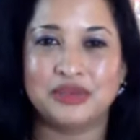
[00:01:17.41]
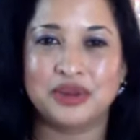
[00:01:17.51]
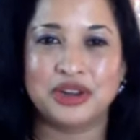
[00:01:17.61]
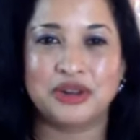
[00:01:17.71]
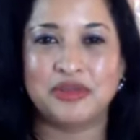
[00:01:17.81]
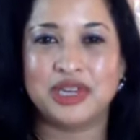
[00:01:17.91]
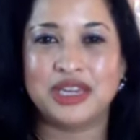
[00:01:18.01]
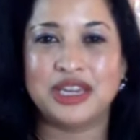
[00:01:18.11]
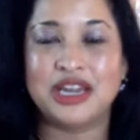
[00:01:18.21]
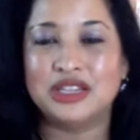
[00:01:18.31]
We're going to
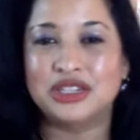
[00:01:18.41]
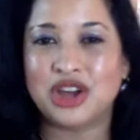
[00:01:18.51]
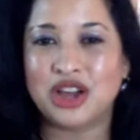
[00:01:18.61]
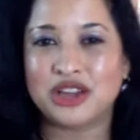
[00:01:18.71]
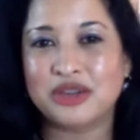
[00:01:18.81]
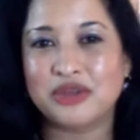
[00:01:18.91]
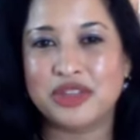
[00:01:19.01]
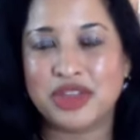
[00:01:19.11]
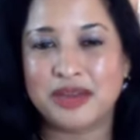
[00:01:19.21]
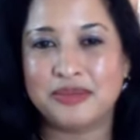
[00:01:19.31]
be talking
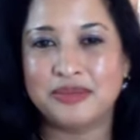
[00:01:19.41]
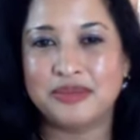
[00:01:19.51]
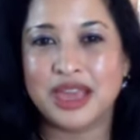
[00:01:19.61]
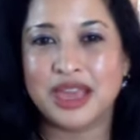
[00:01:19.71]
with them.